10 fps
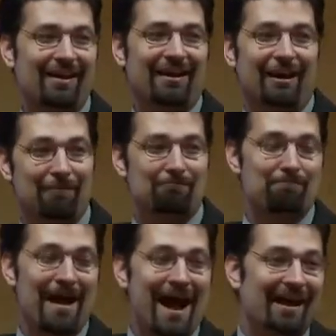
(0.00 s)
and I'm
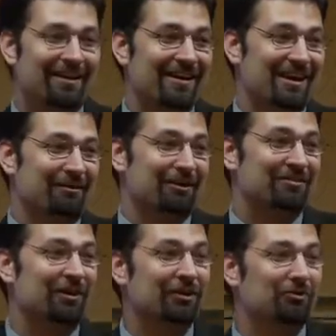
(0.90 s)
back and I want
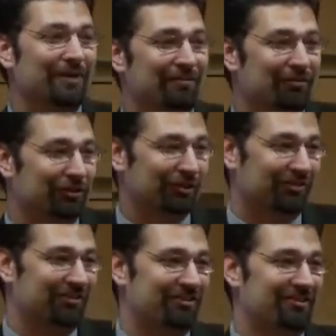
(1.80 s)
to tell you what I've learned.